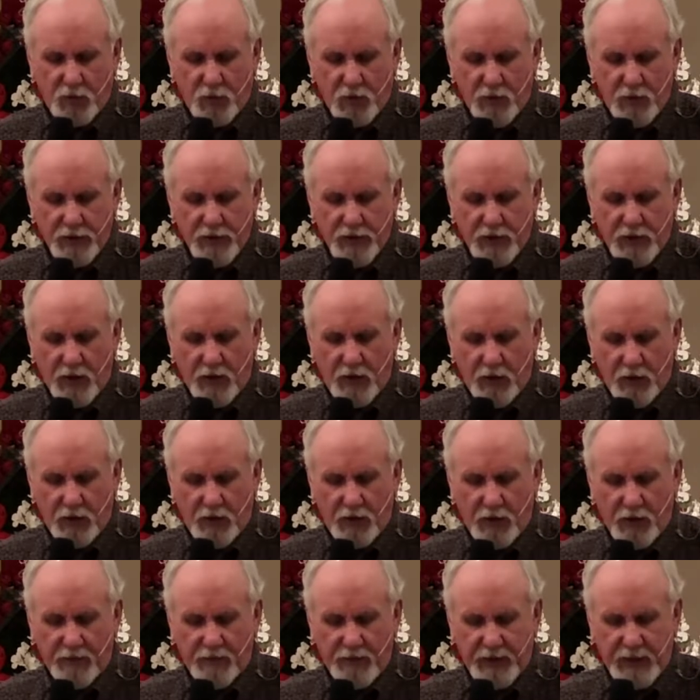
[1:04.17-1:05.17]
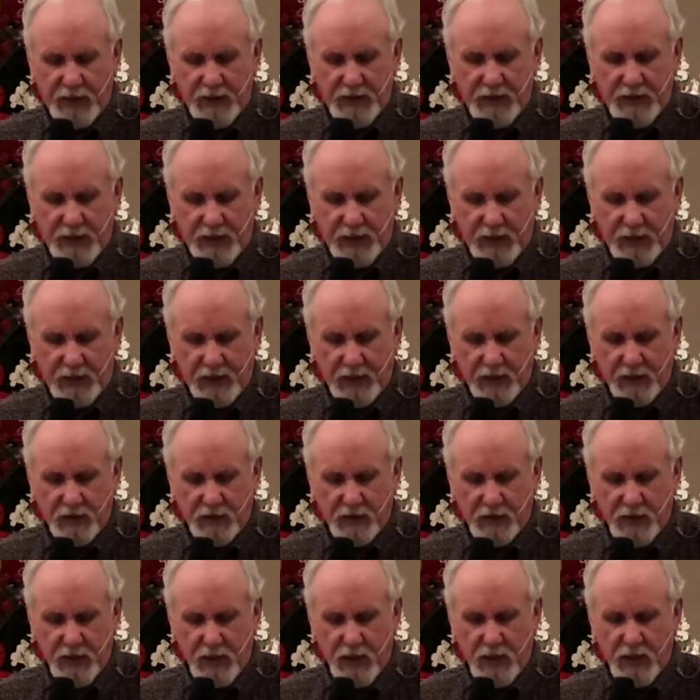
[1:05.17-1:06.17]
works all of these
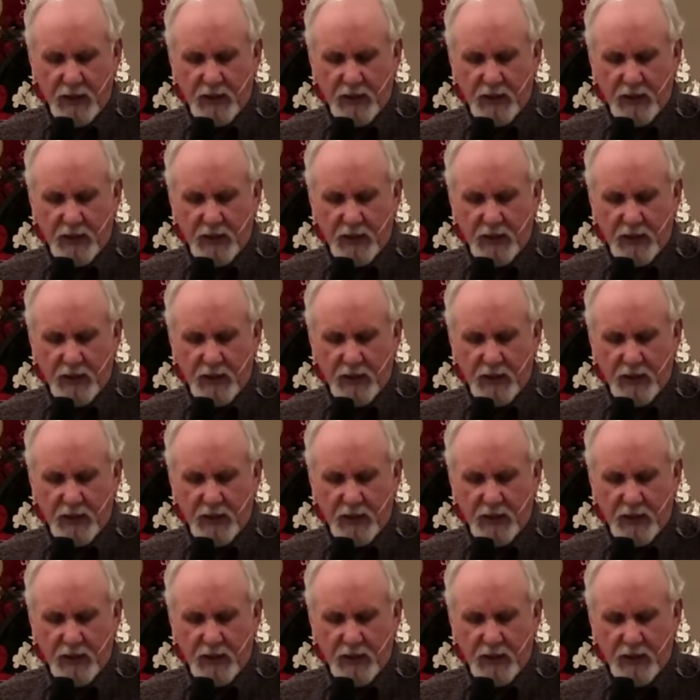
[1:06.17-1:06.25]
things,